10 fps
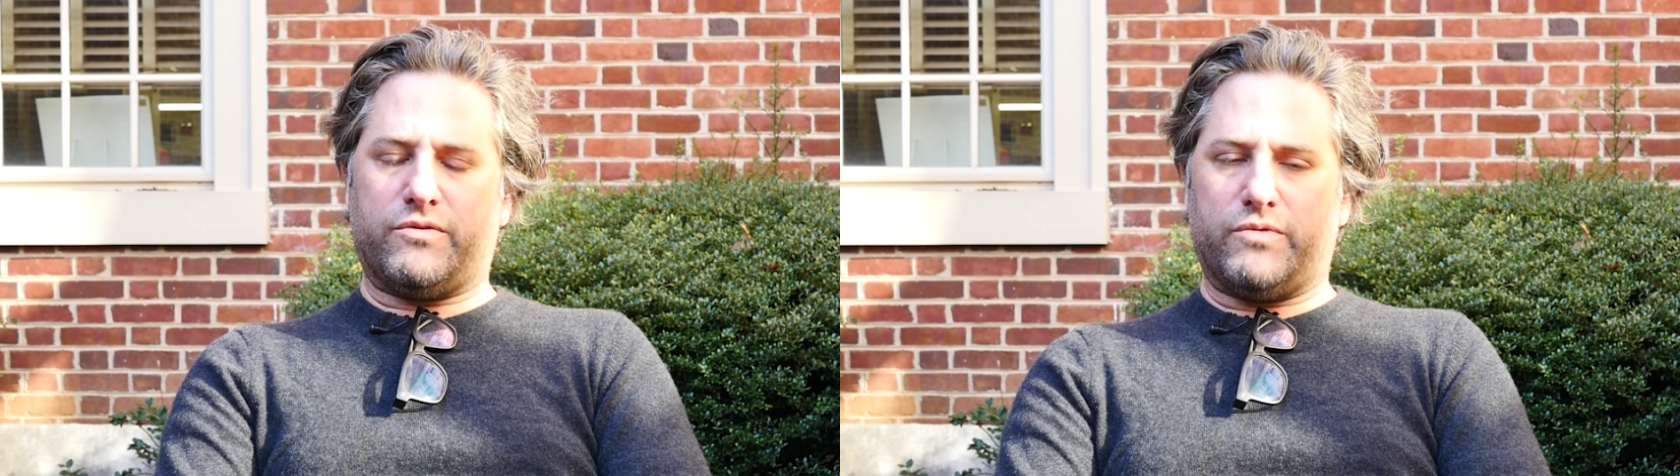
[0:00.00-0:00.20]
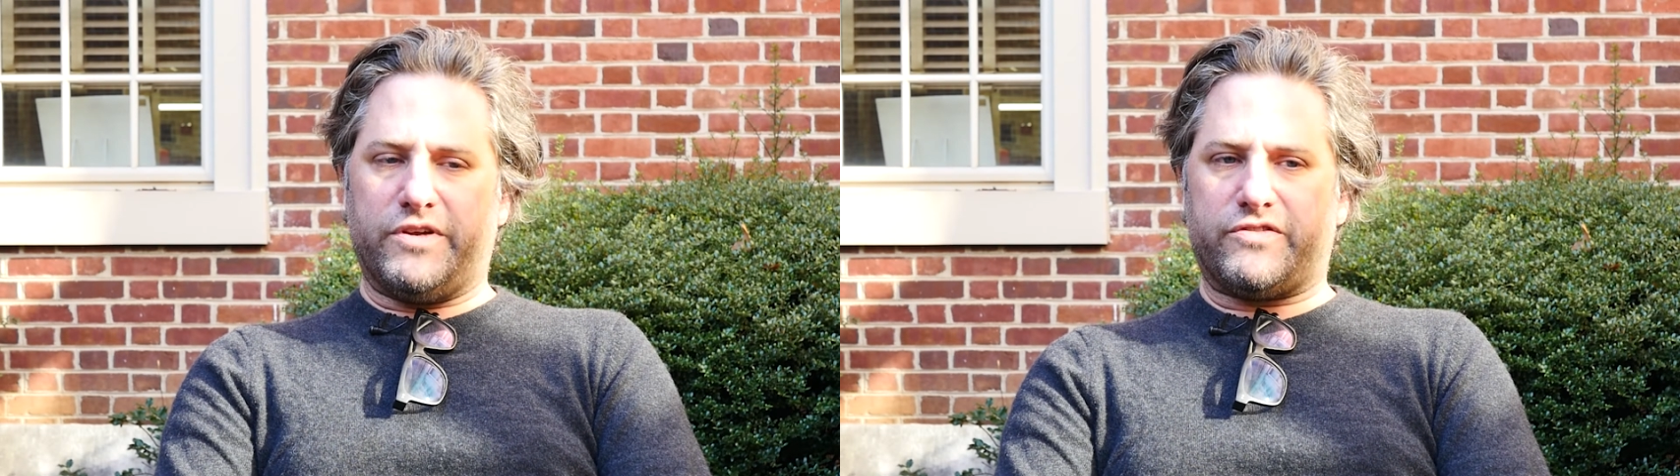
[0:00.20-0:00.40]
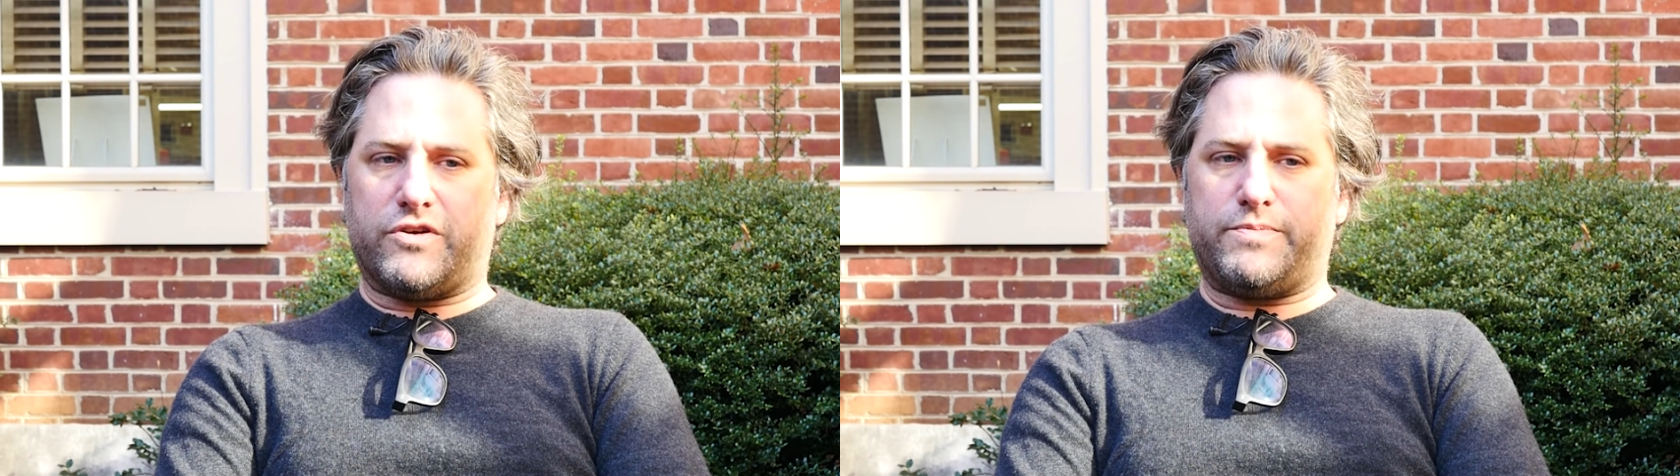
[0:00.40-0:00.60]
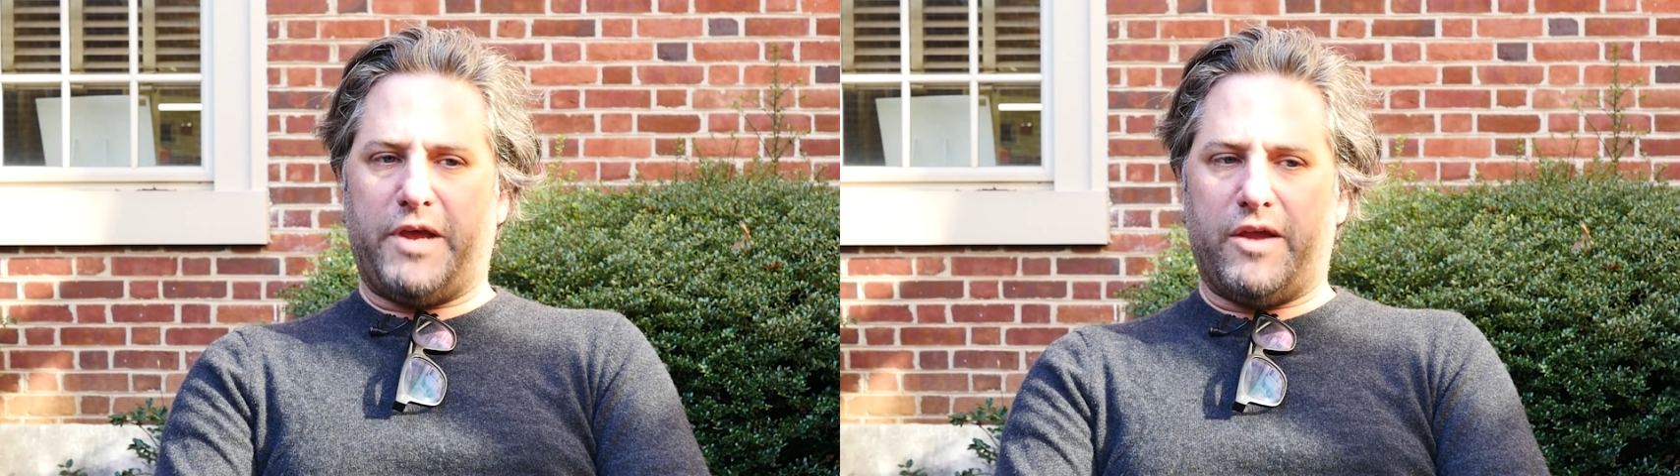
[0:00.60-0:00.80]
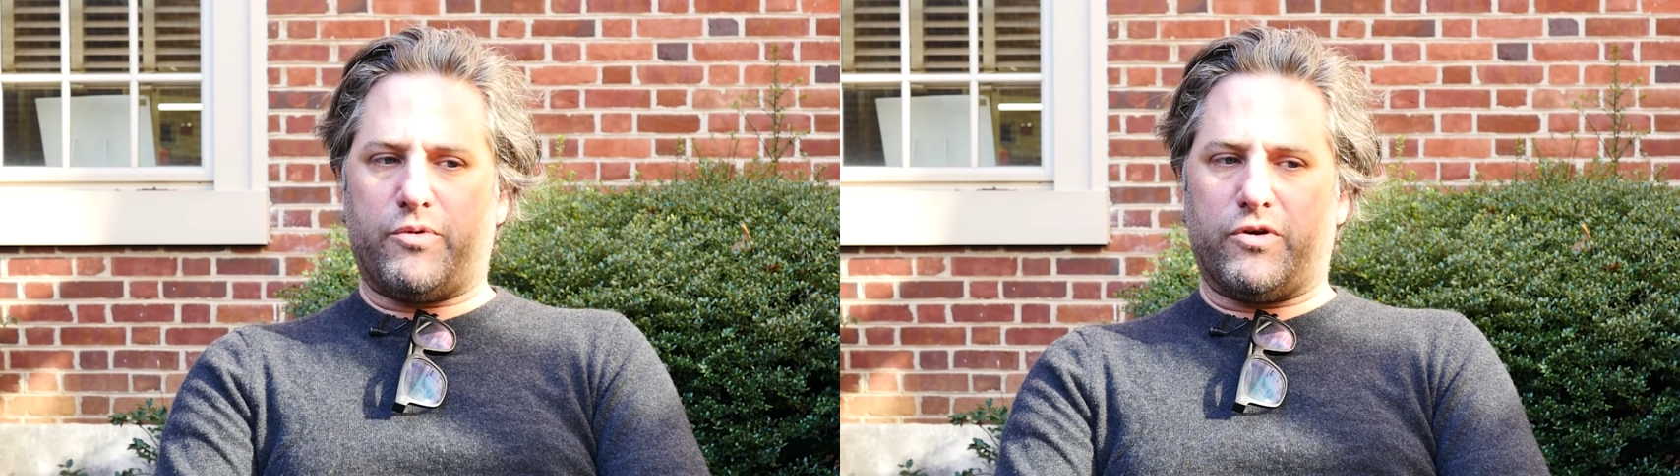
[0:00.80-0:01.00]
the research
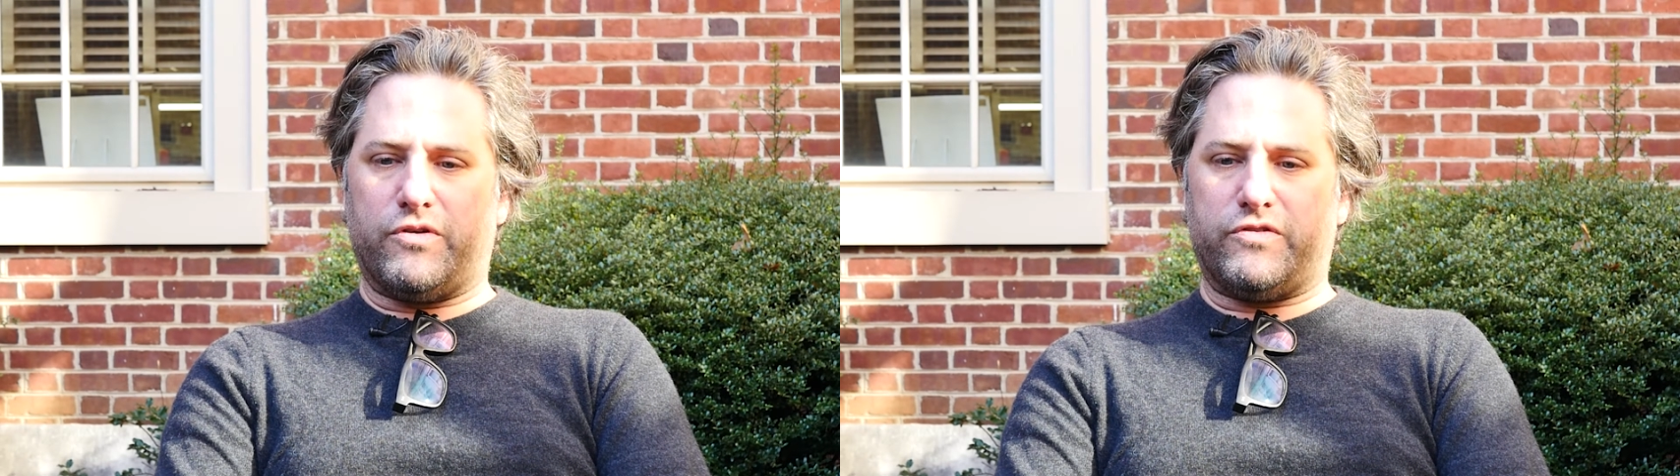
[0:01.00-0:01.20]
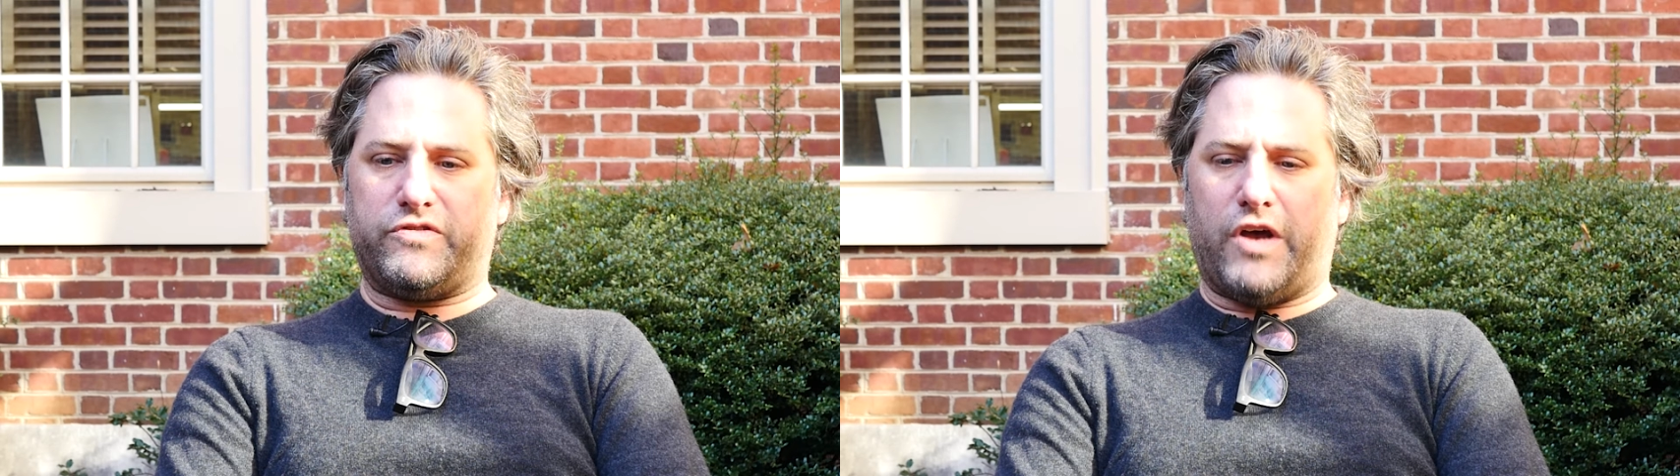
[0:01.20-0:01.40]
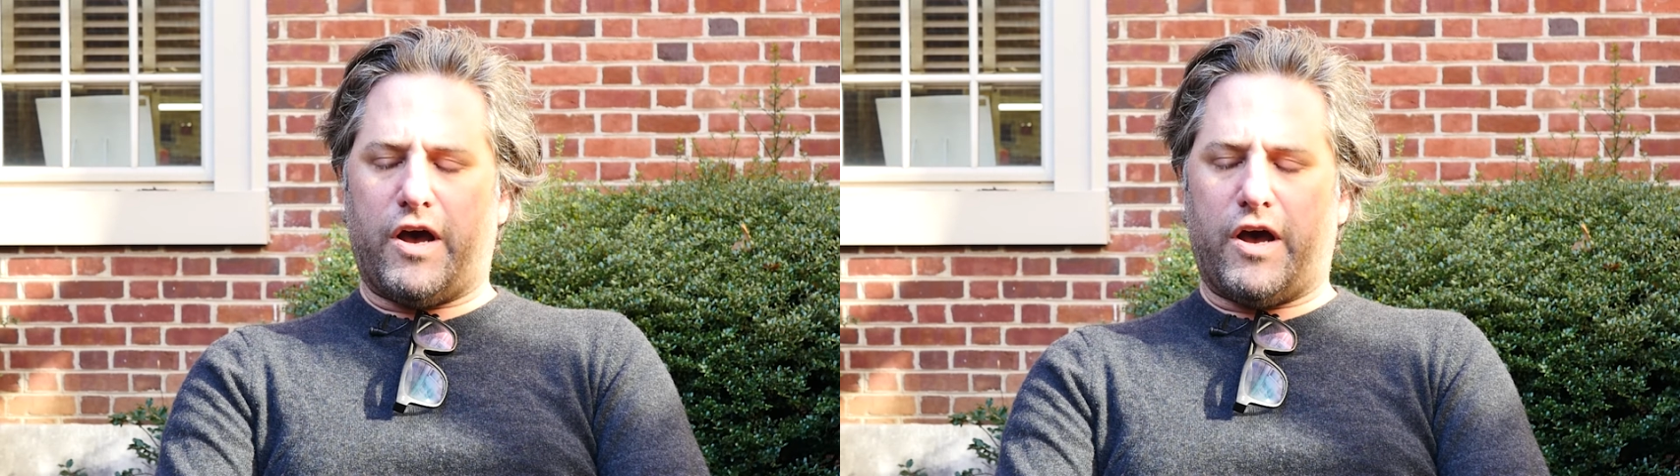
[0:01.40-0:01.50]
papers